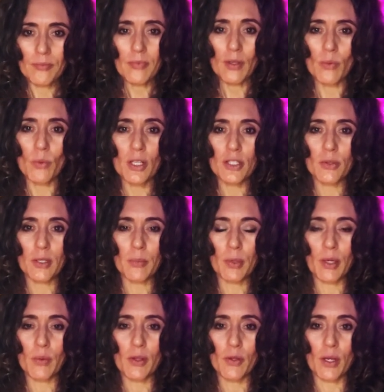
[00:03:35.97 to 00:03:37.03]
what you want to bring
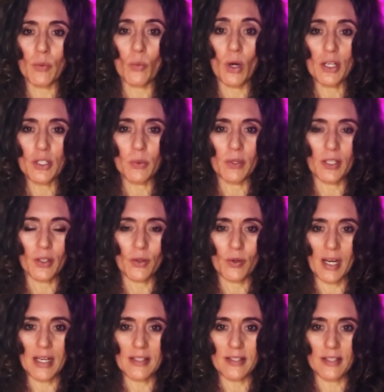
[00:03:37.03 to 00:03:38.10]
with you and what you want to
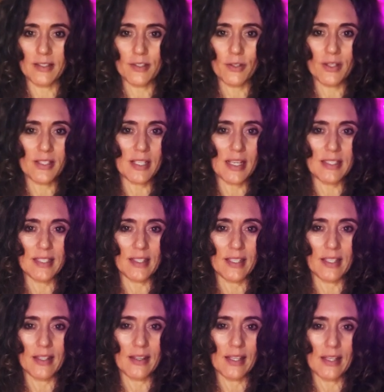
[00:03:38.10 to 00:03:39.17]
create. And so this idea
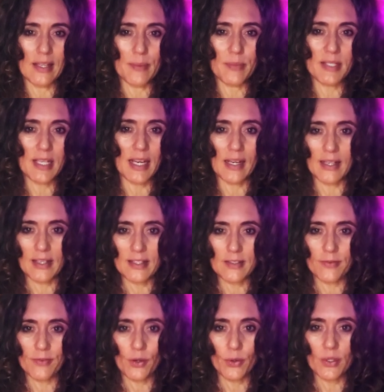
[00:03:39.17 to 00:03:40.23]
they keep saying, like, is
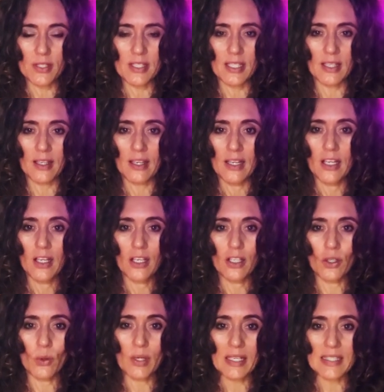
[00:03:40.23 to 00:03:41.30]
focusing
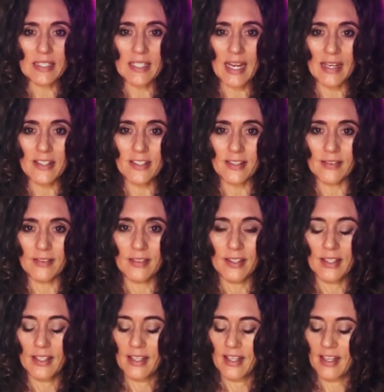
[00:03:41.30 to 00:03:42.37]
your intention.
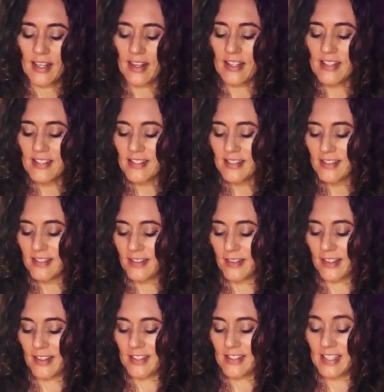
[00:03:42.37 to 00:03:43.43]
This
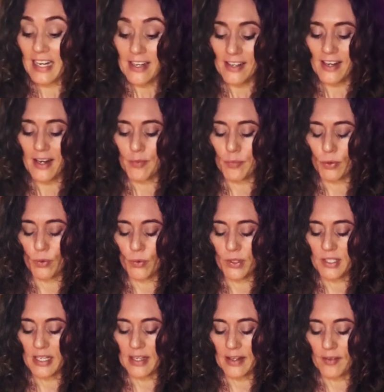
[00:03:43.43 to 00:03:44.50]
selenite ball, which I
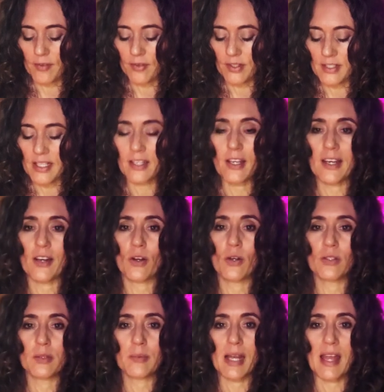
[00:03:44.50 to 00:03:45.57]
love, is like I can hold
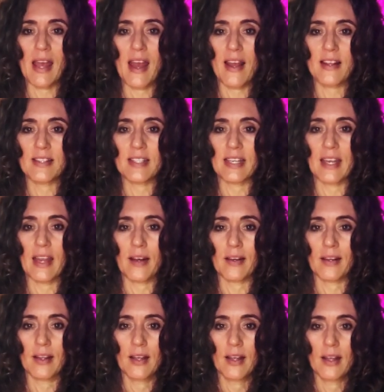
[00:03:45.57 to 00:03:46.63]
in my hands. I can
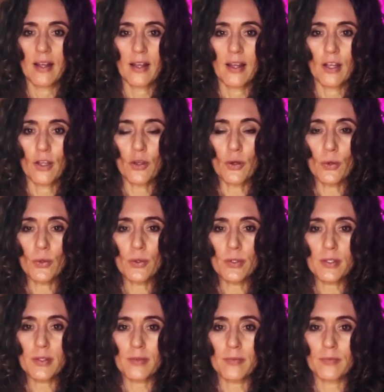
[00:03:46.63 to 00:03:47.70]

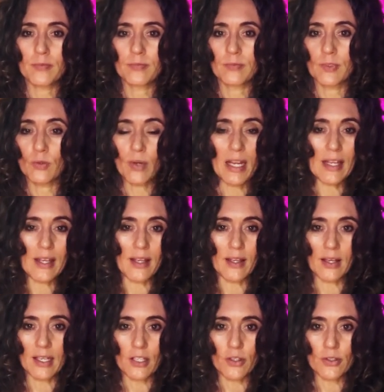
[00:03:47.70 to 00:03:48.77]
use Reiki. I
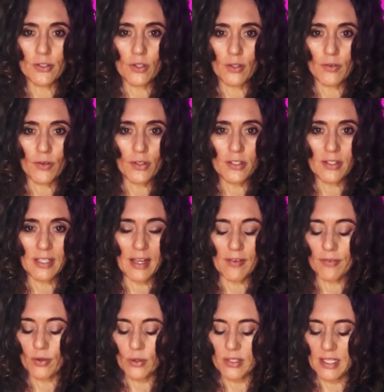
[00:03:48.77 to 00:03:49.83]
can use universal life
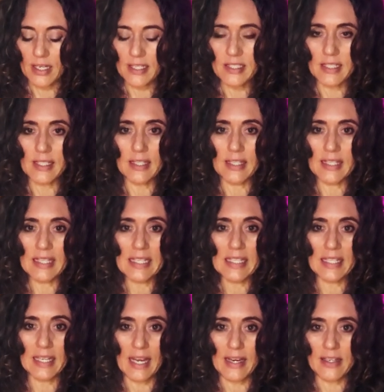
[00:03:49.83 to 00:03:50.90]
force energy,
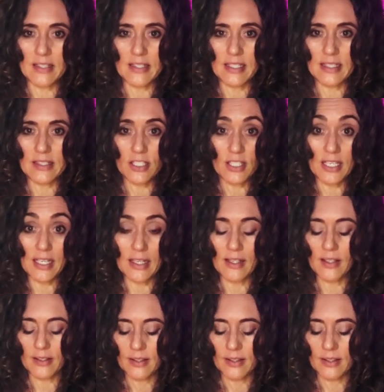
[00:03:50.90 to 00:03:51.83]
healing energy, ki,